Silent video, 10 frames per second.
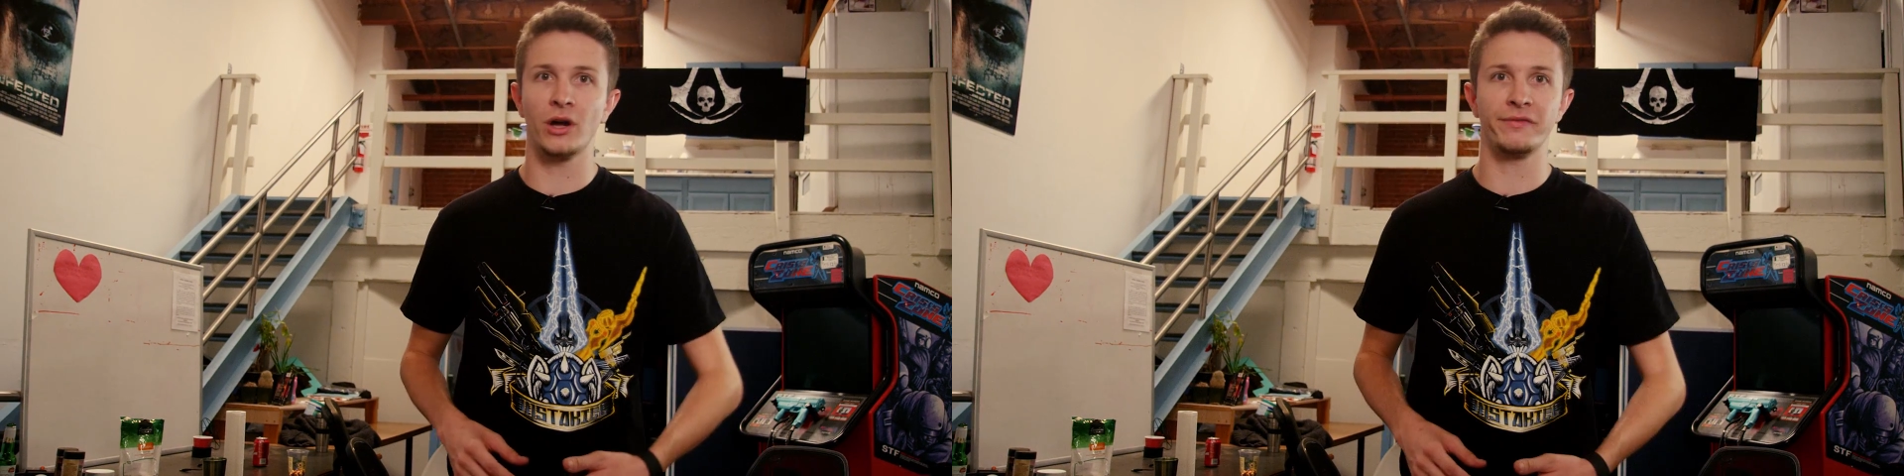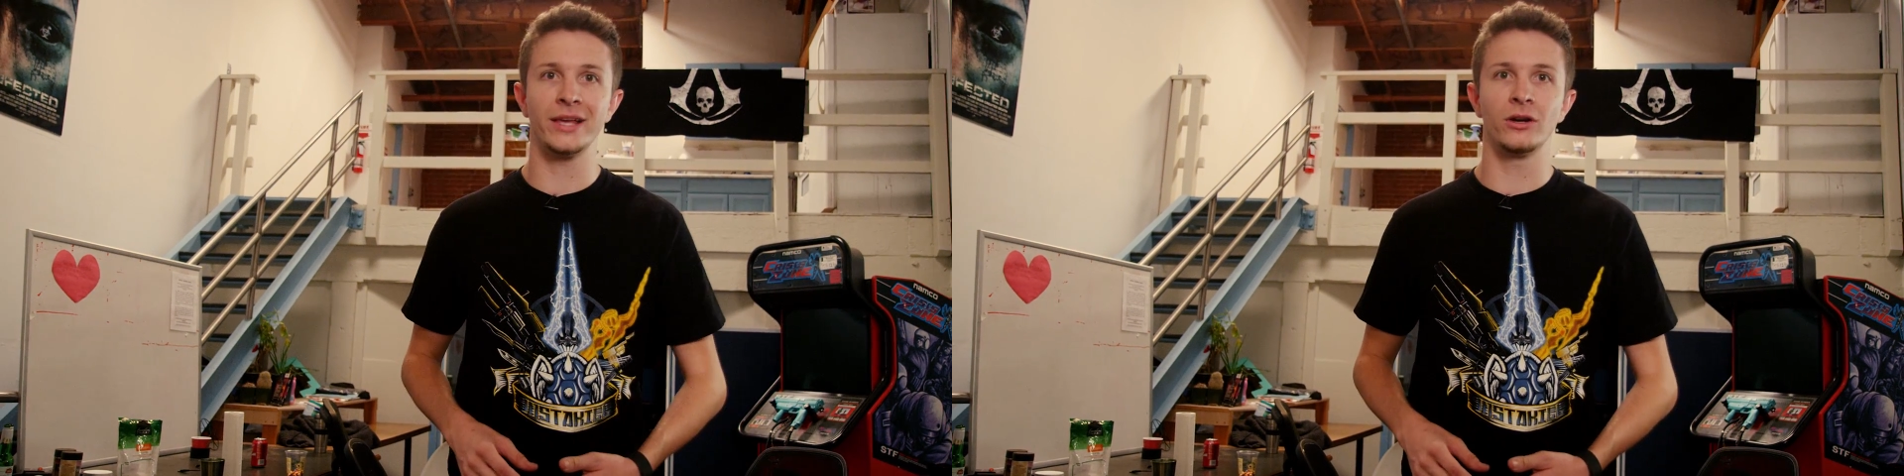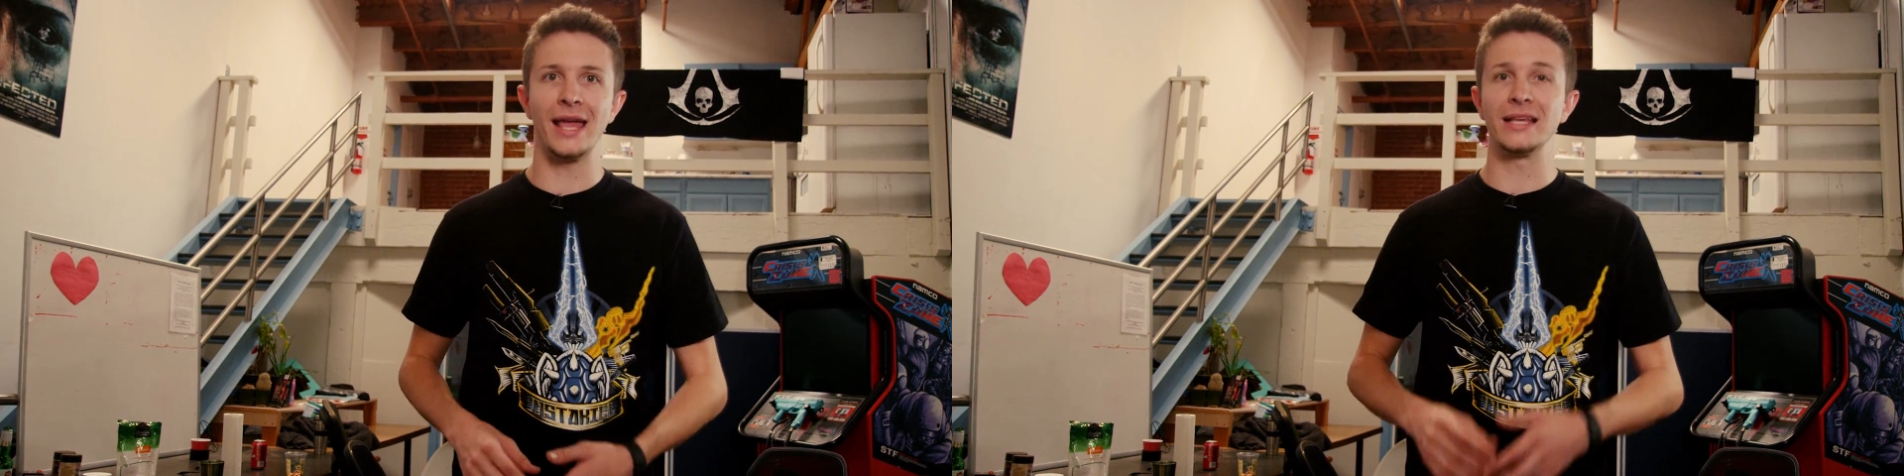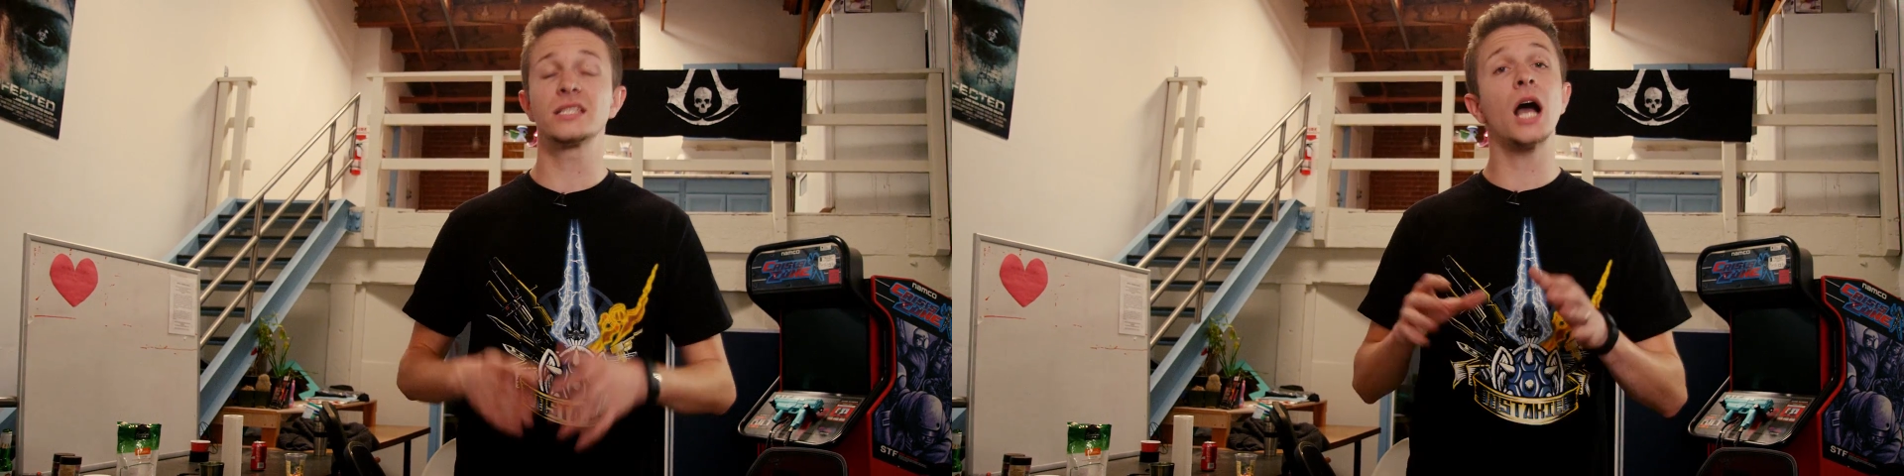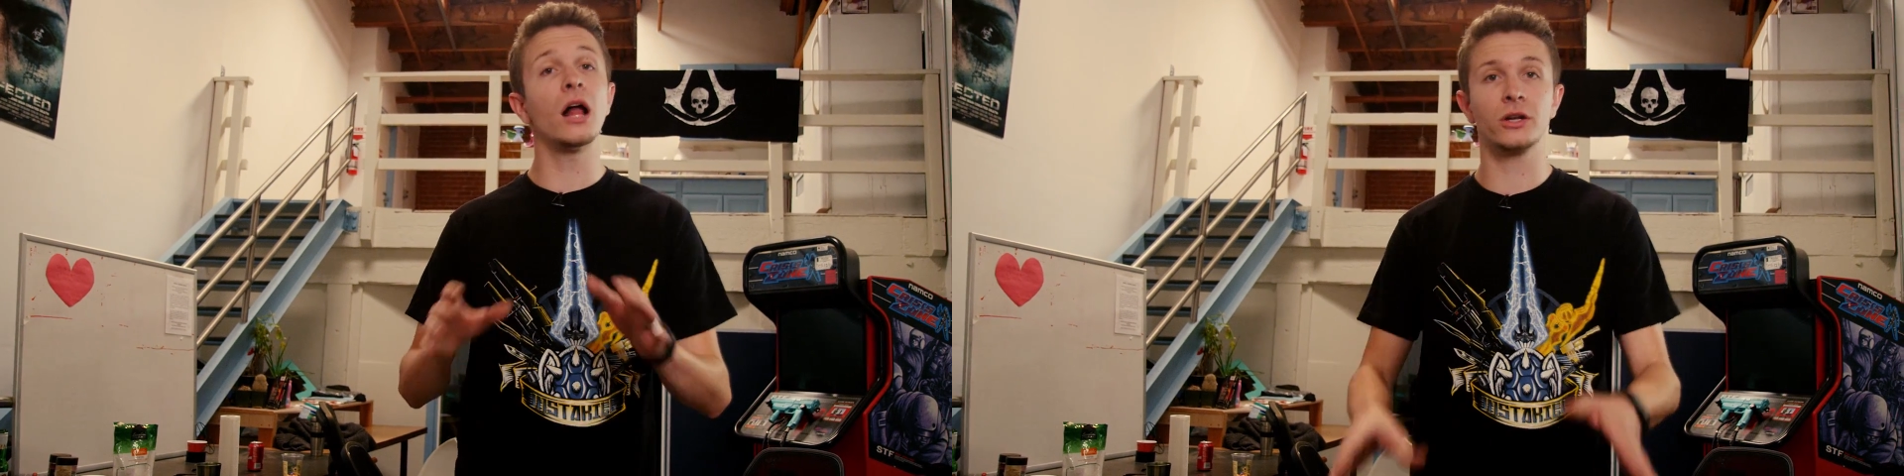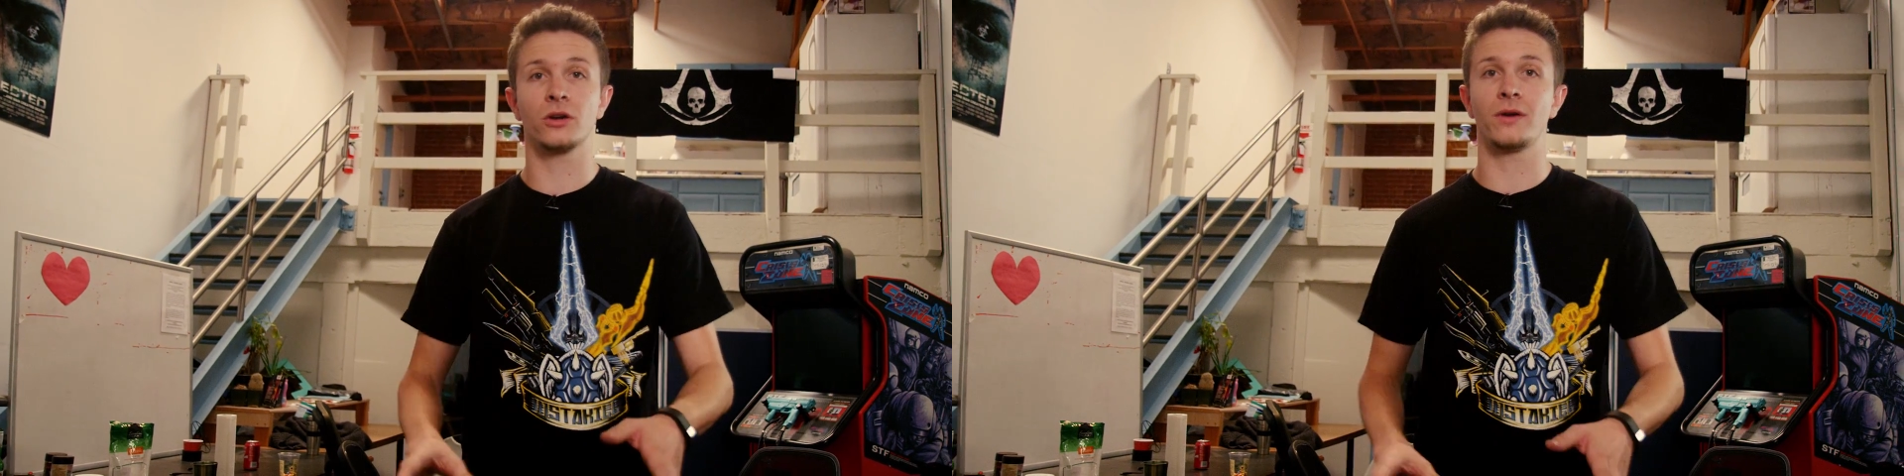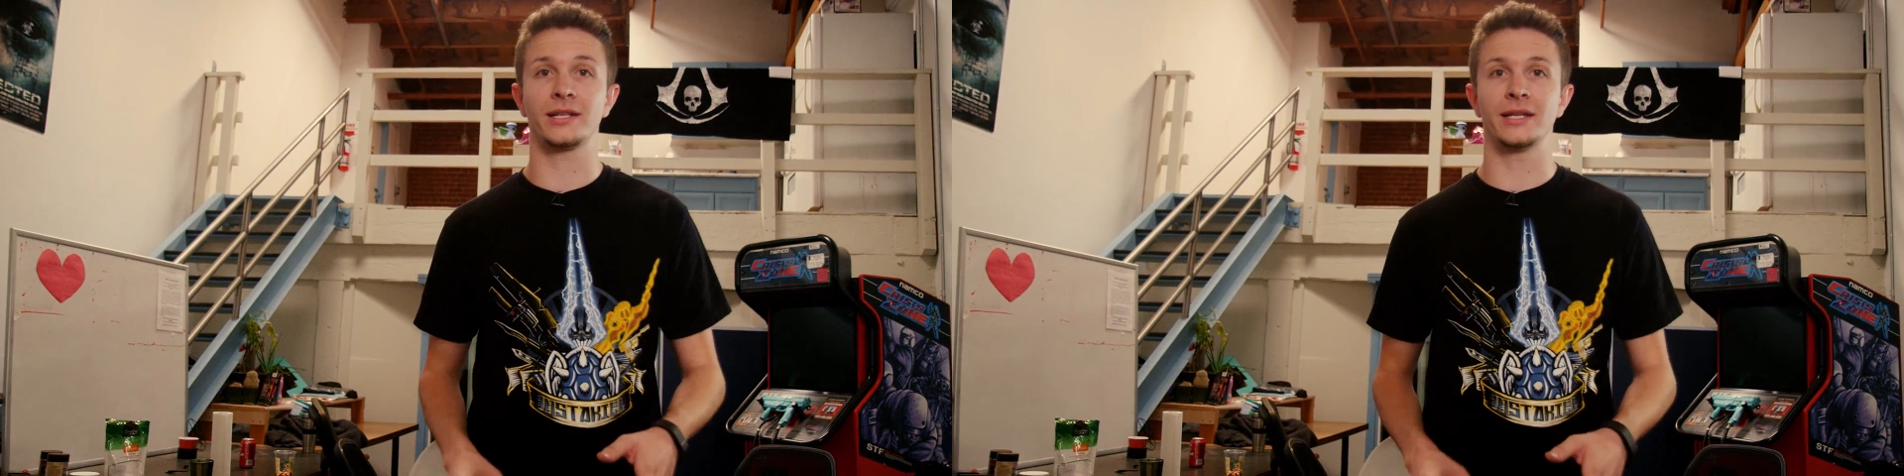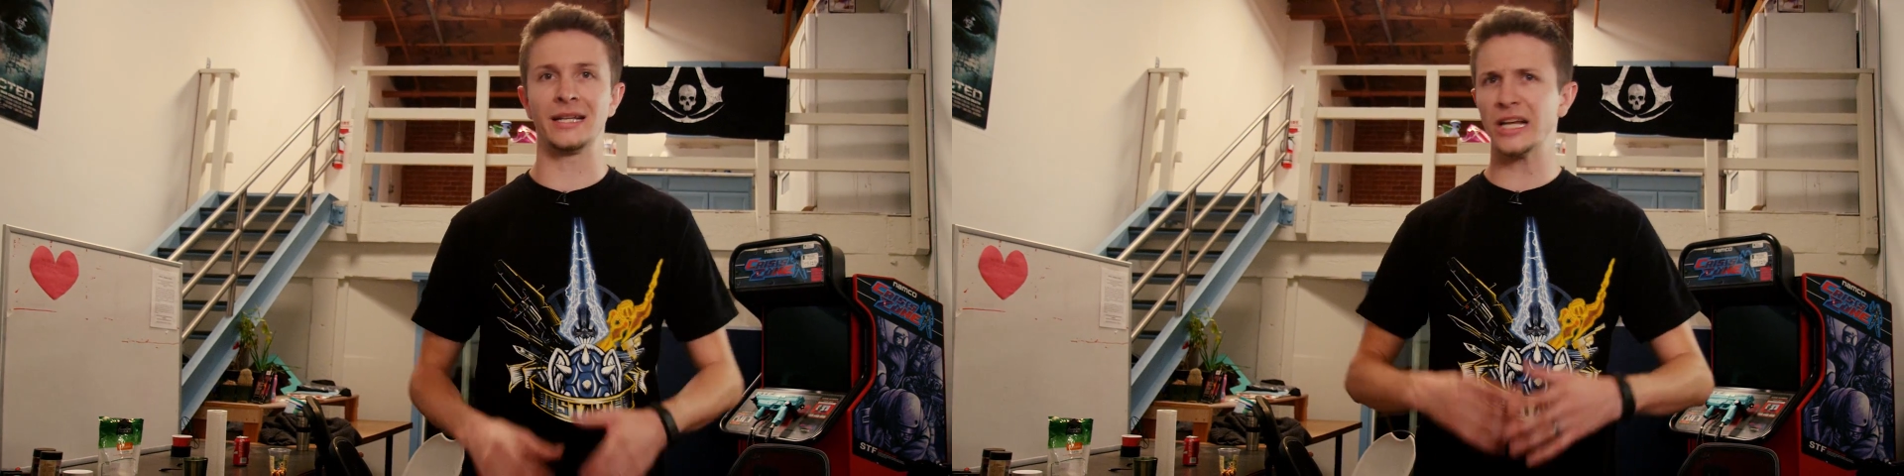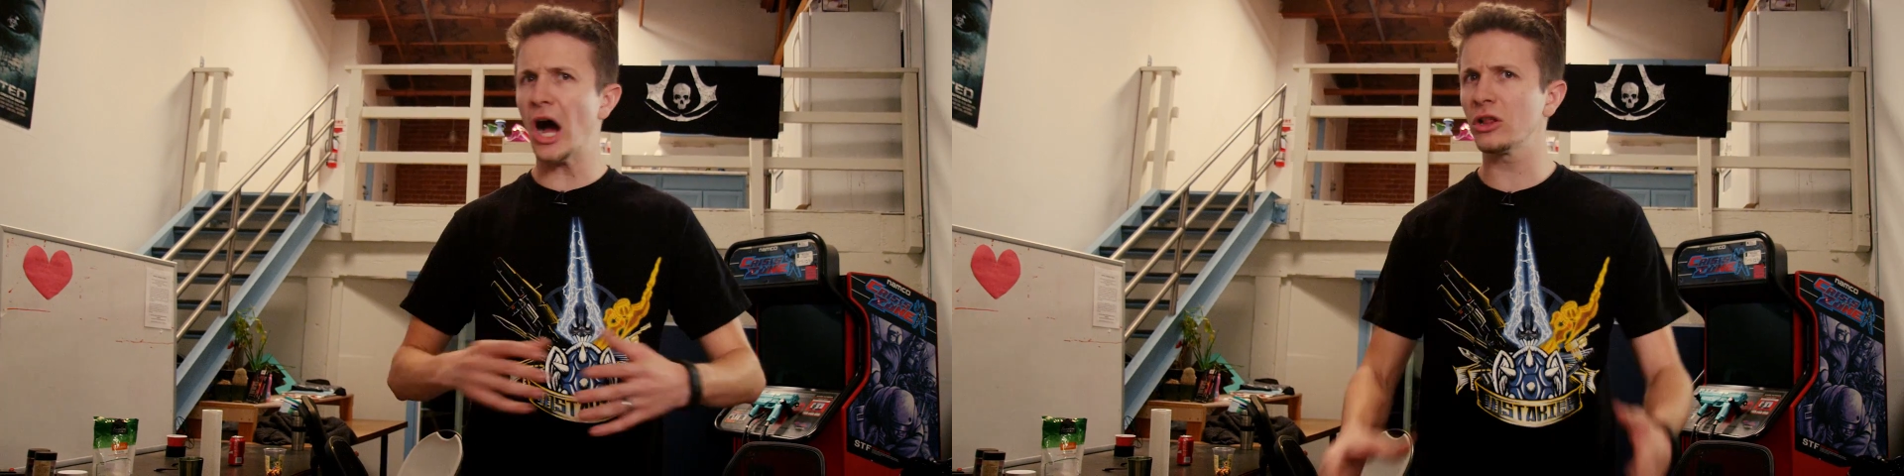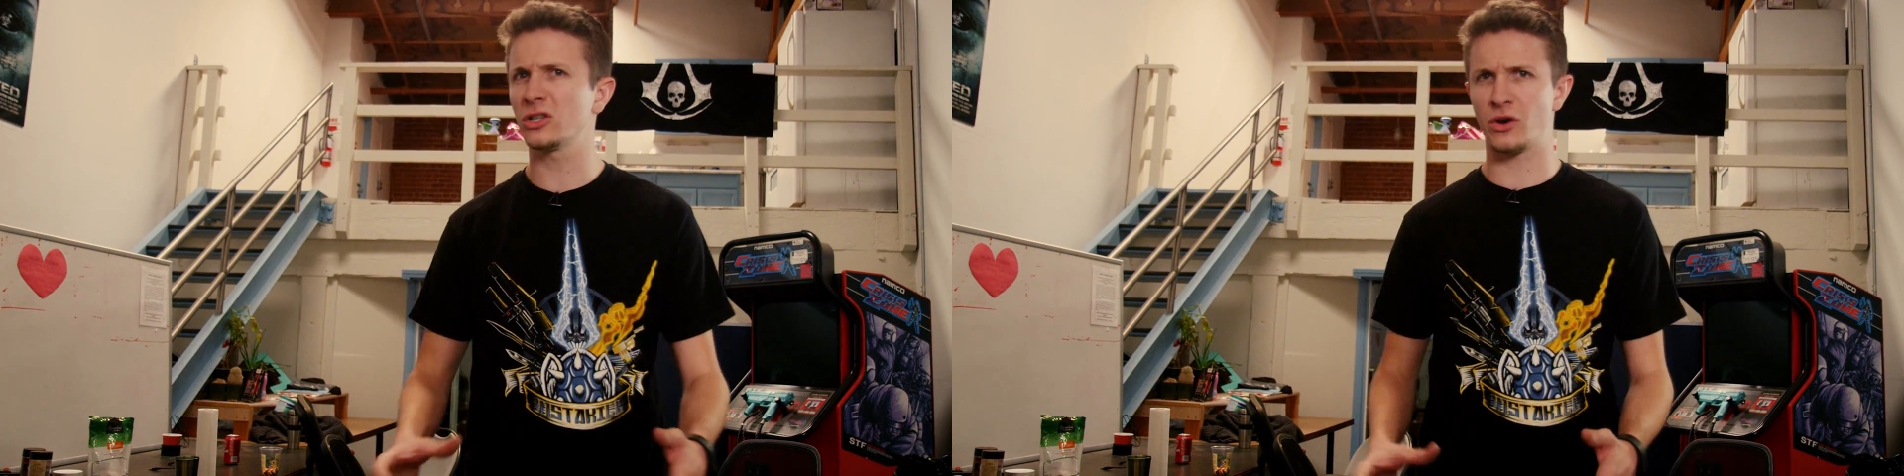off the internet is color correct it and
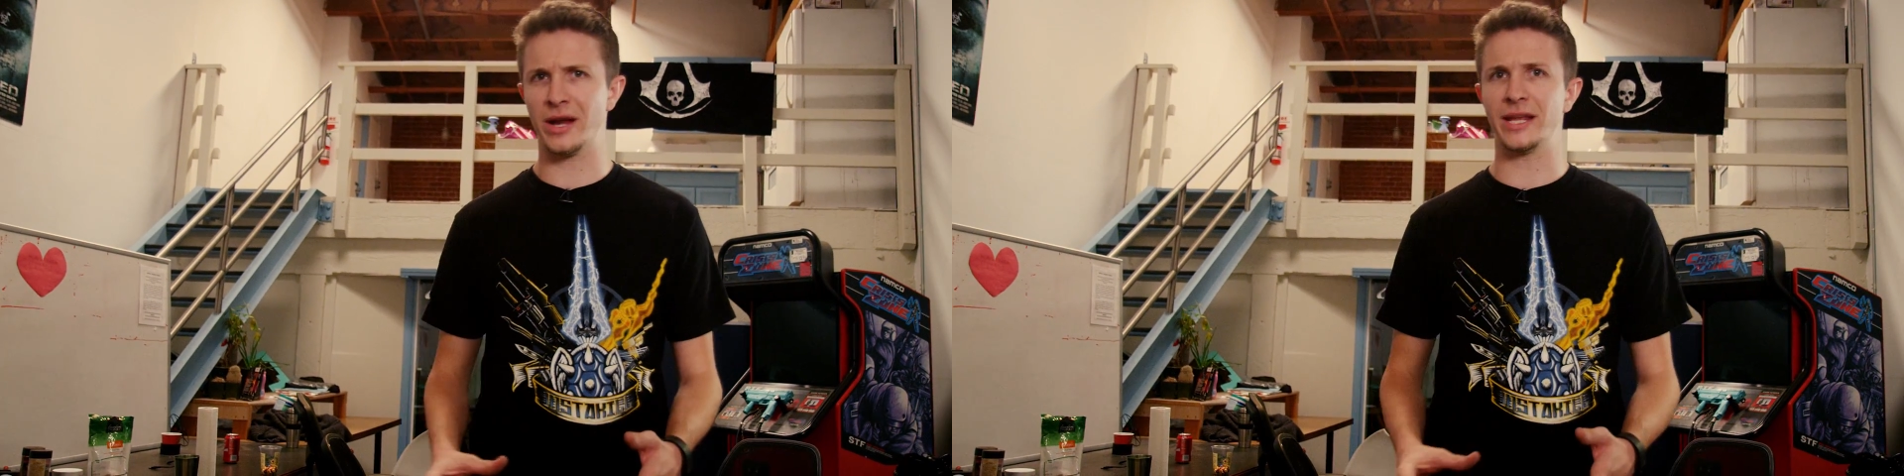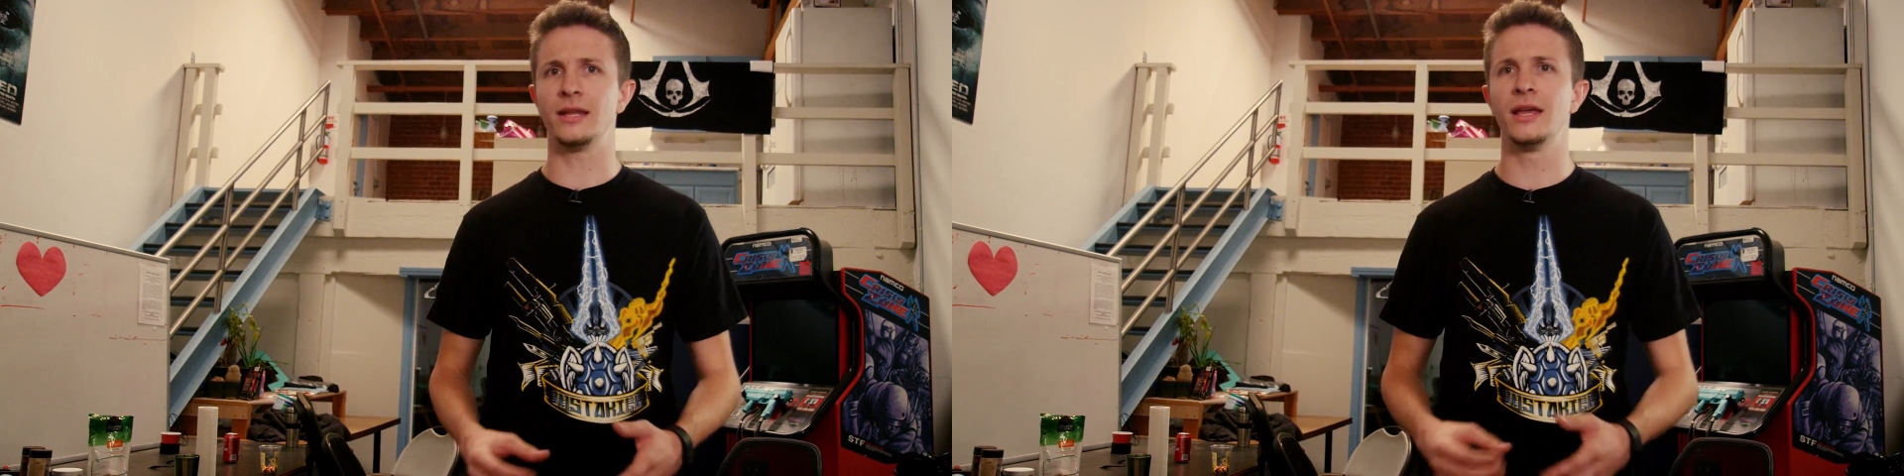color grade it